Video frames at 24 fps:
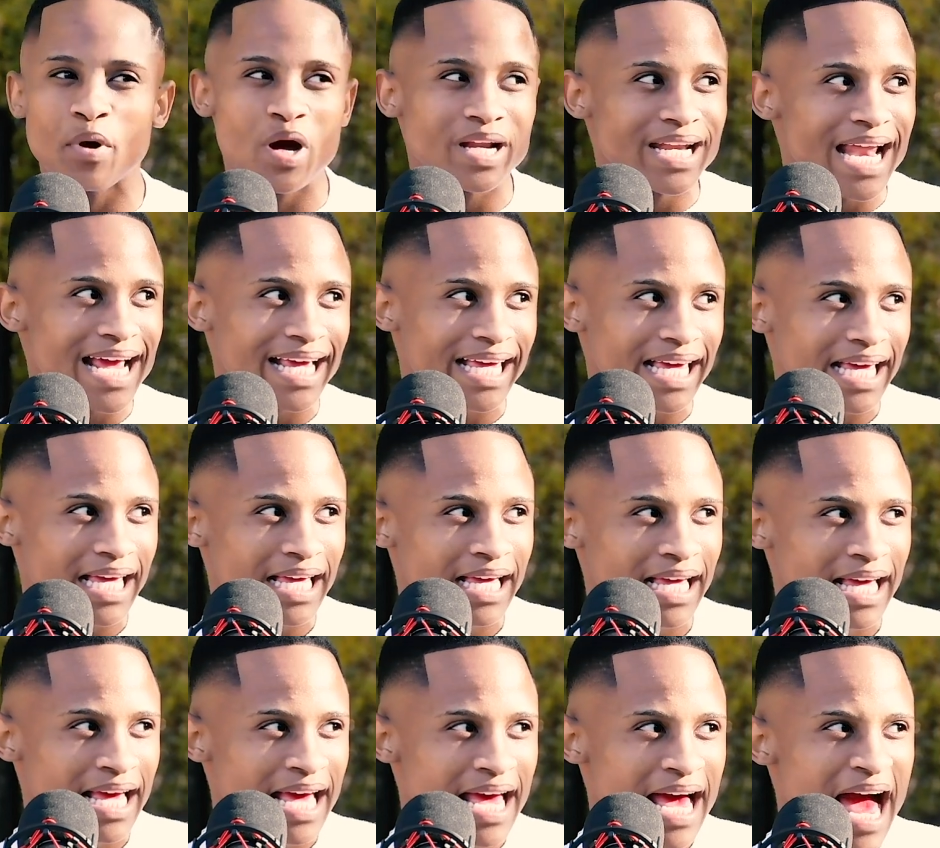
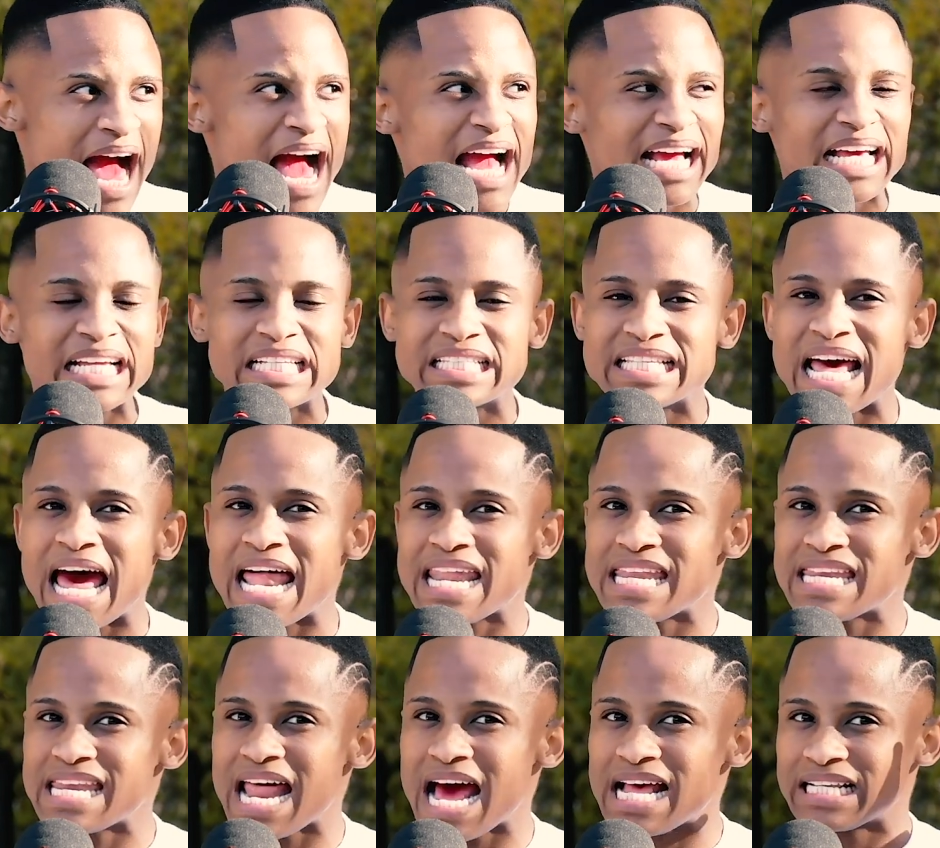Ponaki
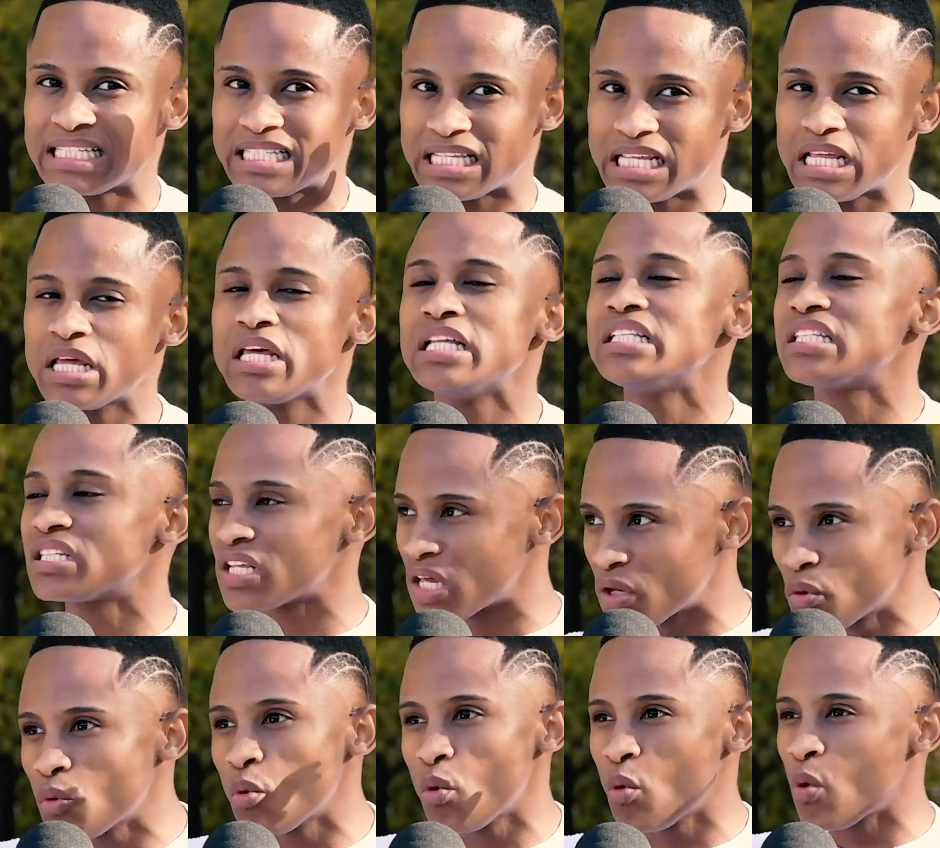Kesanas. It's
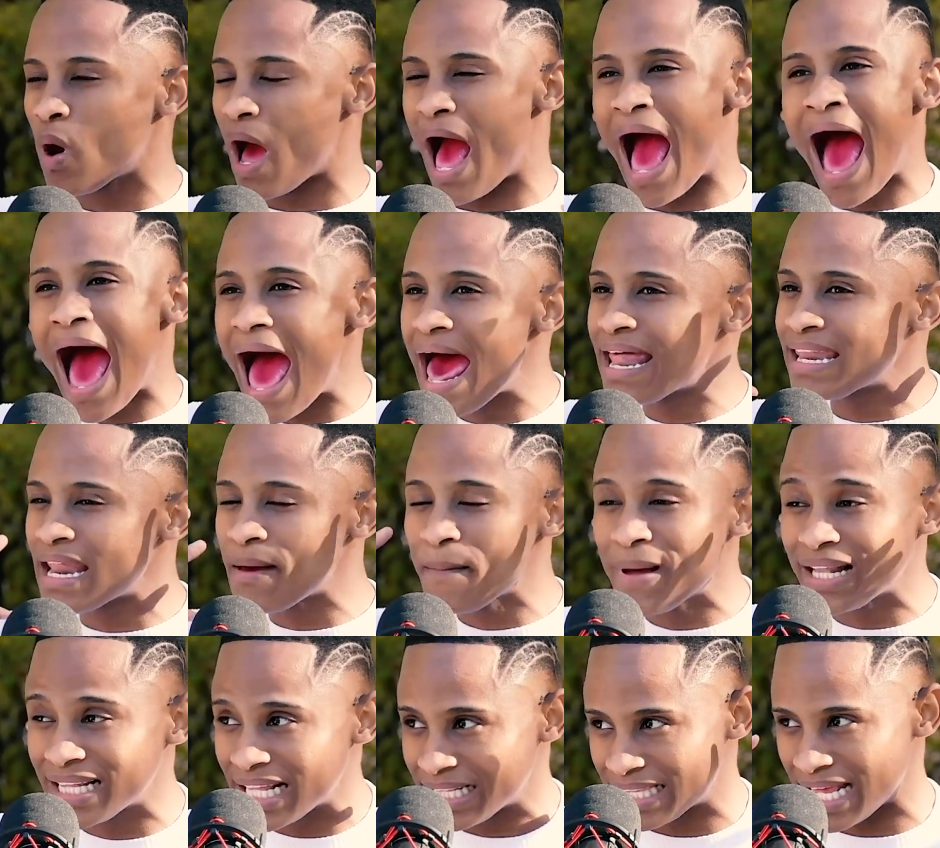Hana
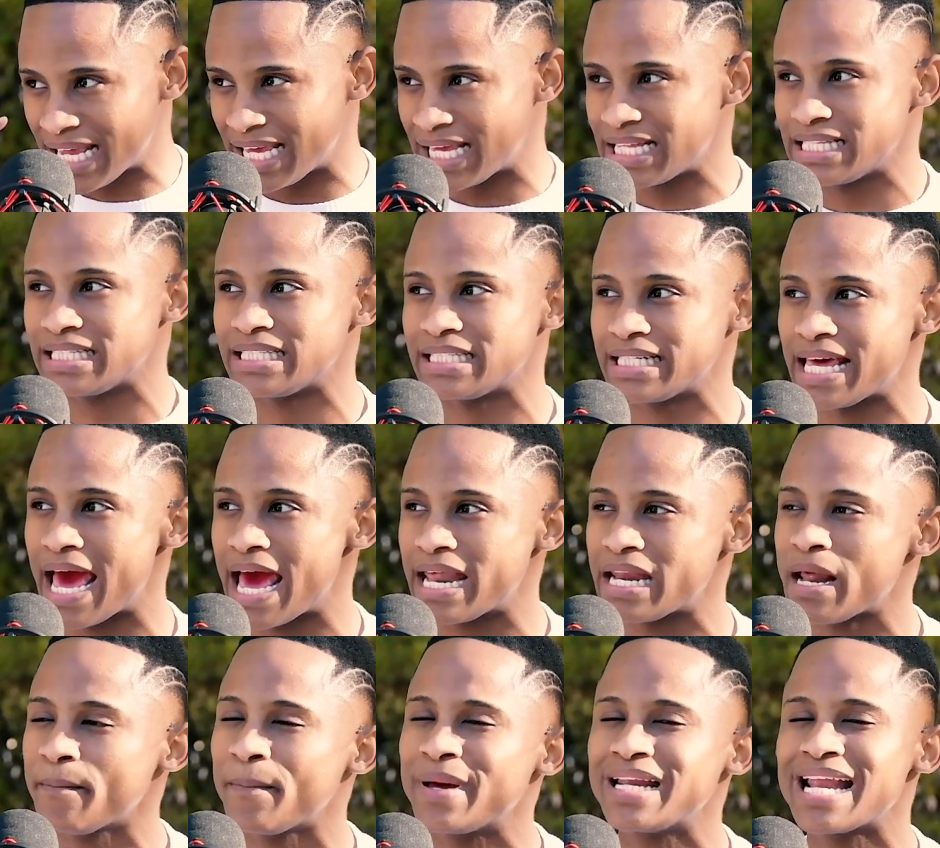Matata
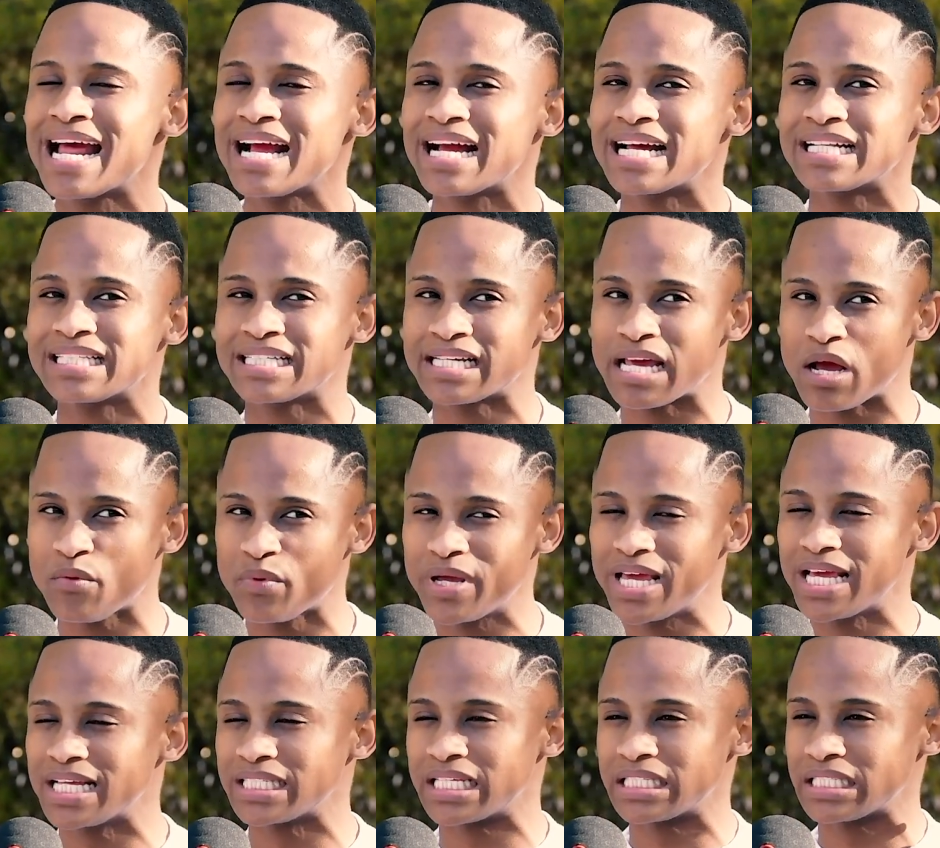Kensiana, but I'm getting a
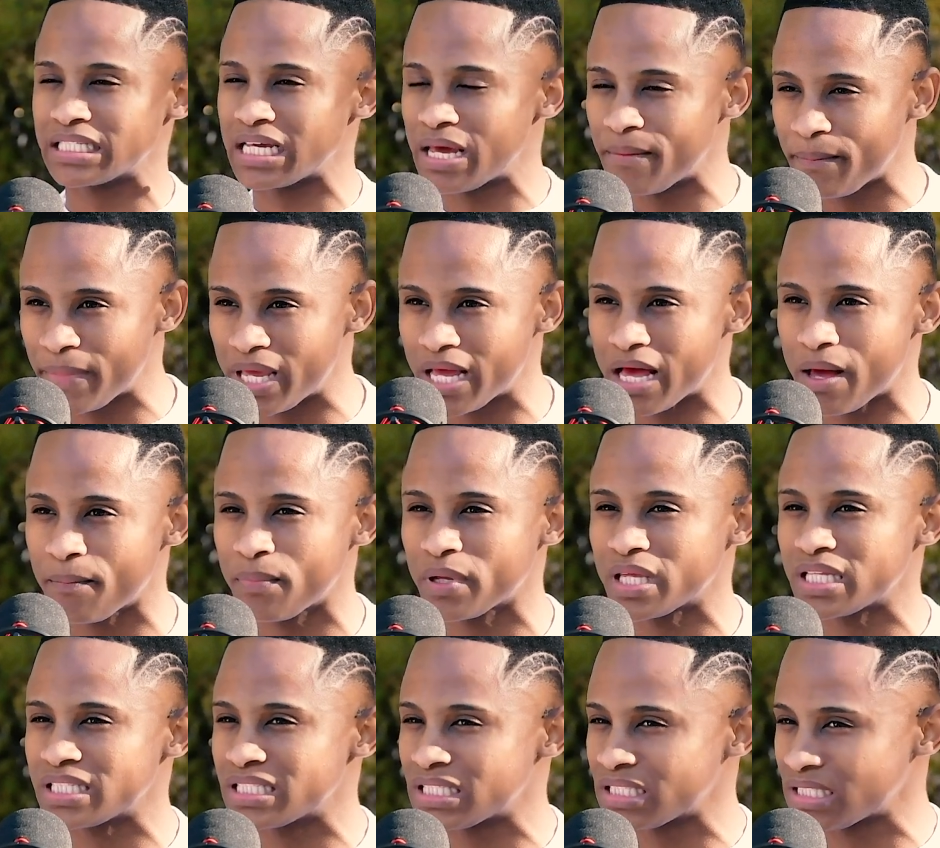week is a
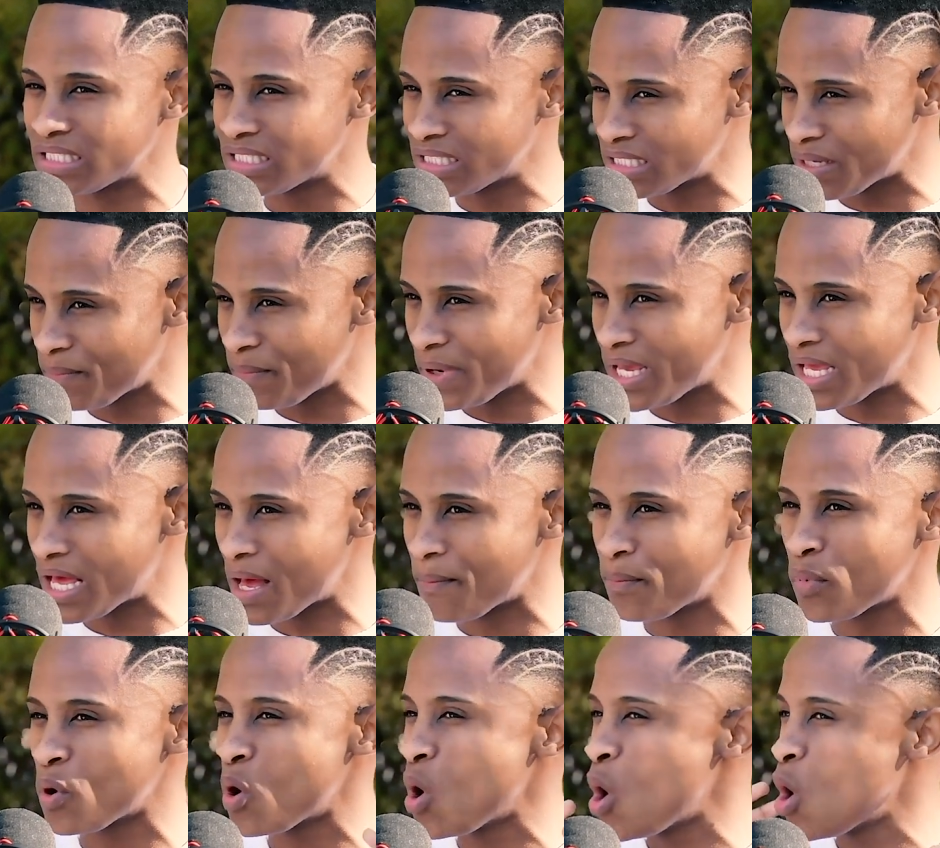makeup, gets in the
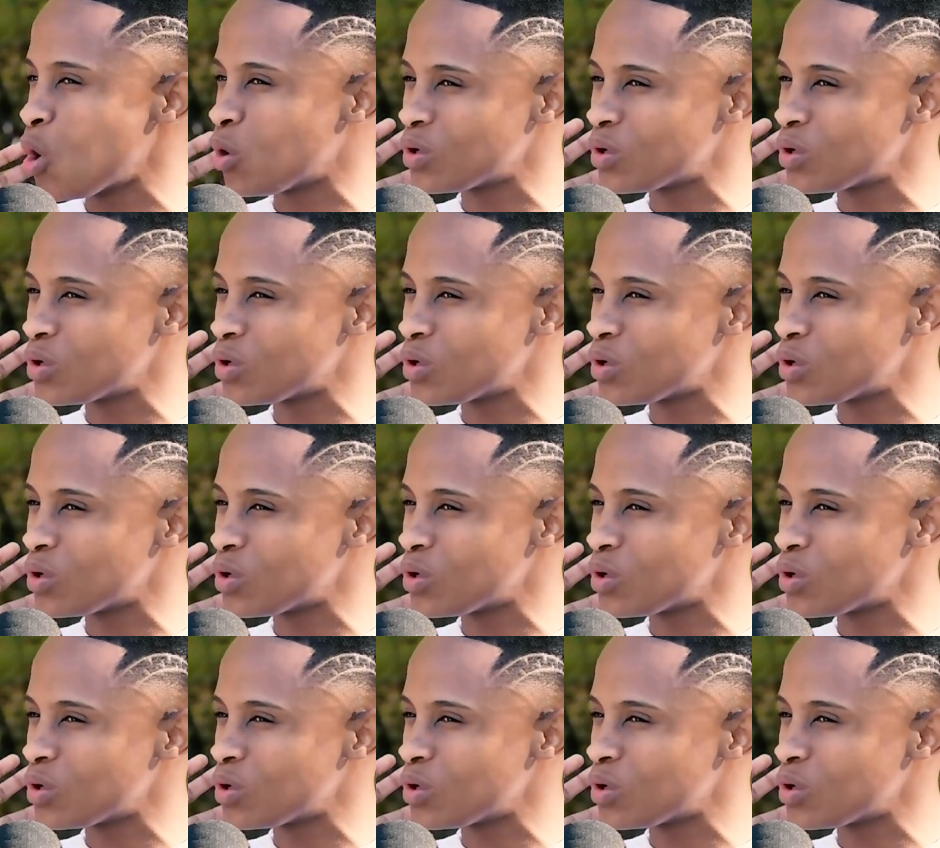makeup.